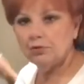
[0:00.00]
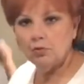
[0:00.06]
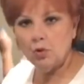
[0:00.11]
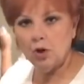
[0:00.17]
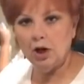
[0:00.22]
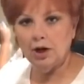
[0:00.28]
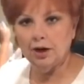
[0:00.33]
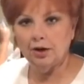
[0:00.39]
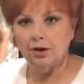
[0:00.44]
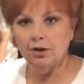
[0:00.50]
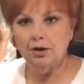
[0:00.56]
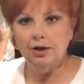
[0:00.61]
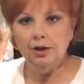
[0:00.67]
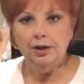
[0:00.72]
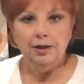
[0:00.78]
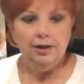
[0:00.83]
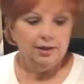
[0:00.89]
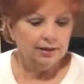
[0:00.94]
water
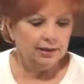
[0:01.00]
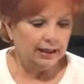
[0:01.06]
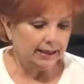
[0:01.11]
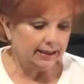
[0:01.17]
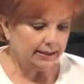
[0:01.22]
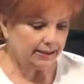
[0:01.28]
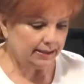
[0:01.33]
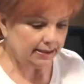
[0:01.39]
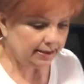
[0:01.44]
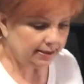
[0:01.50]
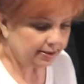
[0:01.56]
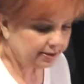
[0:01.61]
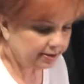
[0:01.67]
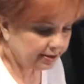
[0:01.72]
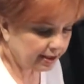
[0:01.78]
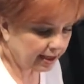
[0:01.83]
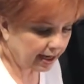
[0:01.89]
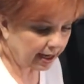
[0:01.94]
like
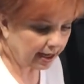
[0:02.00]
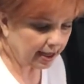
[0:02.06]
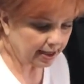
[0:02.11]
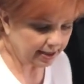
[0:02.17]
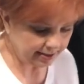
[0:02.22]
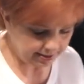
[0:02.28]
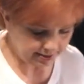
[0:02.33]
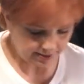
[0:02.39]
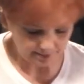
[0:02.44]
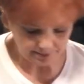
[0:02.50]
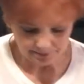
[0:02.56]
this and